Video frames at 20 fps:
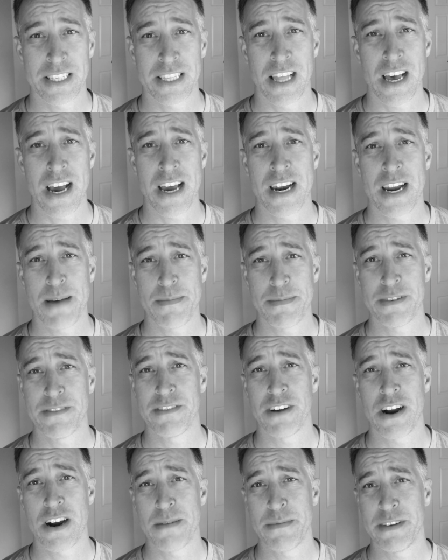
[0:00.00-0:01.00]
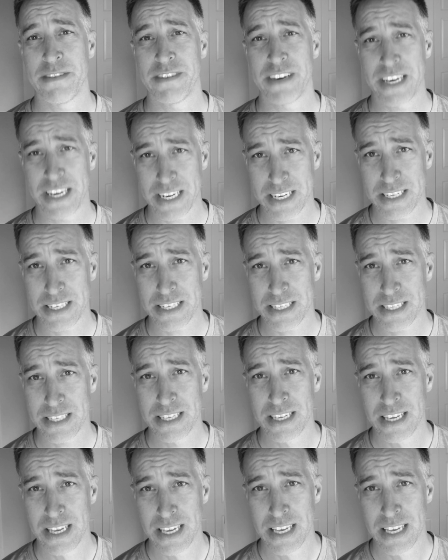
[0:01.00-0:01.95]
lineup of Army vehicles